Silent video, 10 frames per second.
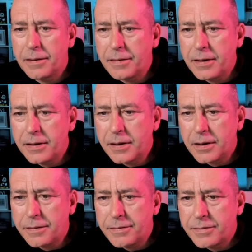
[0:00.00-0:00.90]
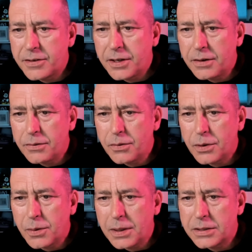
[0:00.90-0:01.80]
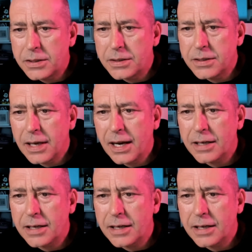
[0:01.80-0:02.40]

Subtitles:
I think I've done all the questions